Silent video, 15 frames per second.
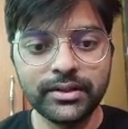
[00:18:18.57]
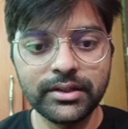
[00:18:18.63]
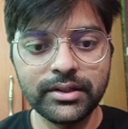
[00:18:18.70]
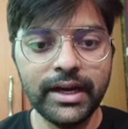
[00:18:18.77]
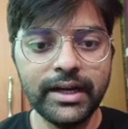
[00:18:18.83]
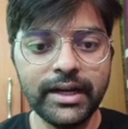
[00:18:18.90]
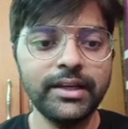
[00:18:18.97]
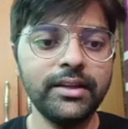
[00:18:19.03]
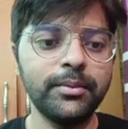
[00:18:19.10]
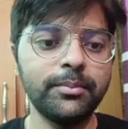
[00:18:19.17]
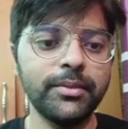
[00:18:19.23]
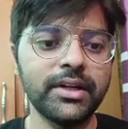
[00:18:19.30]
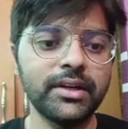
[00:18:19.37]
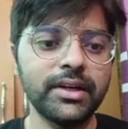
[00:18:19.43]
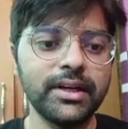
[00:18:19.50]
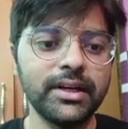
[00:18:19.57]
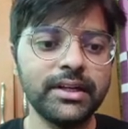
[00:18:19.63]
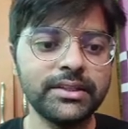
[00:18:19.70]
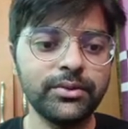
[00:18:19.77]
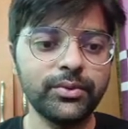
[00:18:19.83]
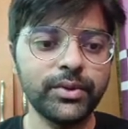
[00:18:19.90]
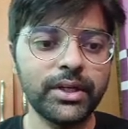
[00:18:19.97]
and any number, let's say
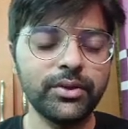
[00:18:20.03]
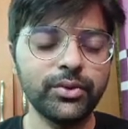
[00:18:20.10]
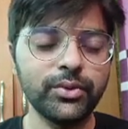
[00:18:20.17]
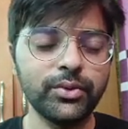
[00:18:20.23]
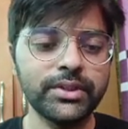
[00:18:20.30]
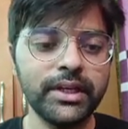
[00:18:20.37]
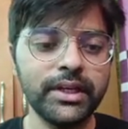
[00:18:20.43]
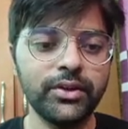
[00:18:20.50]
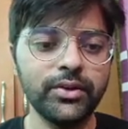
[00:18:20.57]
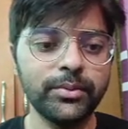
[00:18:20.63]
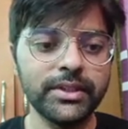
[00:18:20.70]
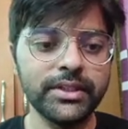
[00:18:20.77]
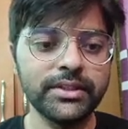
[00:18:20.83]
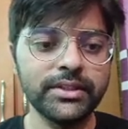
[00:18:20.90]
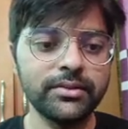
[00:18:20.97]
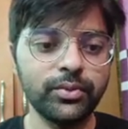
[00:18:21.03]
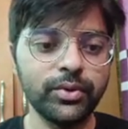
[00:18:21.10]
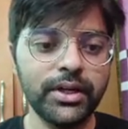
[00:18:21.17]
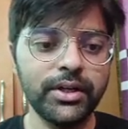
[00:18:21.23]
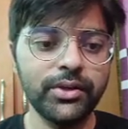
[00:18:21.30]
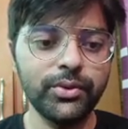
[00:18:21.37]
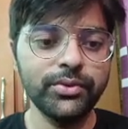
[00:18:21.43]
1 2 3, any of these
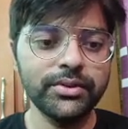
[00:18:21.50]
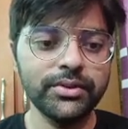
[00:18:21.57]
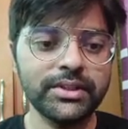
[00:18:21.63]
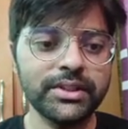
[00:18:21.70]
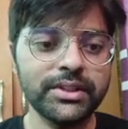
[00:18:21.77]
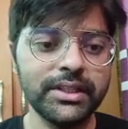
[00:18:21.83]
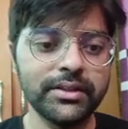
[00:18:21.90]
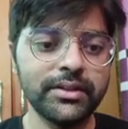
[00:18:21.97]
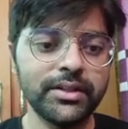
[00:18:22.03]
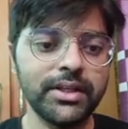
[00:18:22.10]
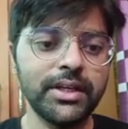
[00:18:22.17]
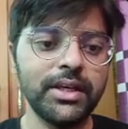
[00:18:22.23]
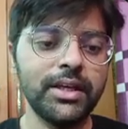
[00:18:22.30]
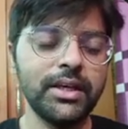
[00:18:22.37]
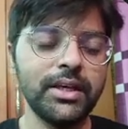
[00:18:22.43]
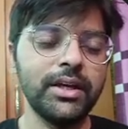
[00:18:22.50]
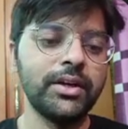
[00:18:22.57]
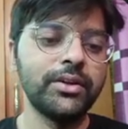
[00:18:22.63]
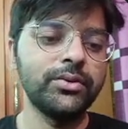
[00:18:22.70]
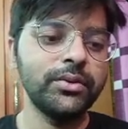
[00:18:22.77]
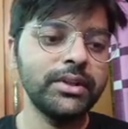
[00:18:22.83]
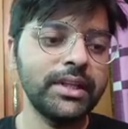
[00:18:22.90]
1 2 3.
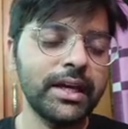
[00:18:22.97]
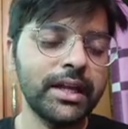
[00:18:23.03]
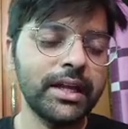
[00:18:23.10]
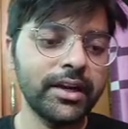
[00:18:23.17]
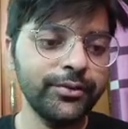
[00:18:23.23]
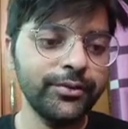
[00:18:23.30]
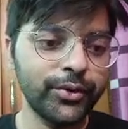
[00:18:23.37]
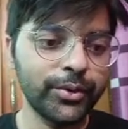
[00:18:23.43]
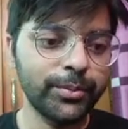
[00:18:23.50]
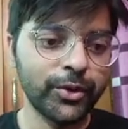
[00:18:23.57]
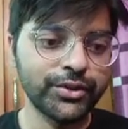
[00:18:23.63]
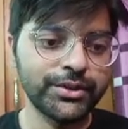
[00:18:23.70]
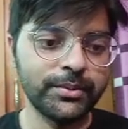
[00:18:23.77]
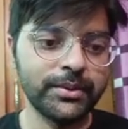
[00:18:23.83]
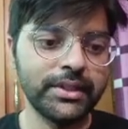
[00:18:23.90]
So there are 4 possible